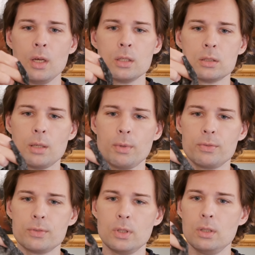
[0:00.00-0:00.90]
Some
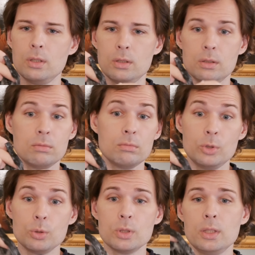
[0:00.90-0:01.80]
of
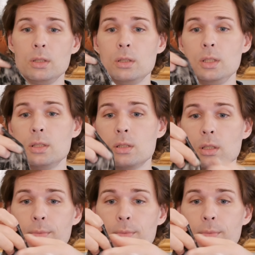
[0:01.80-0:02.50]
usually these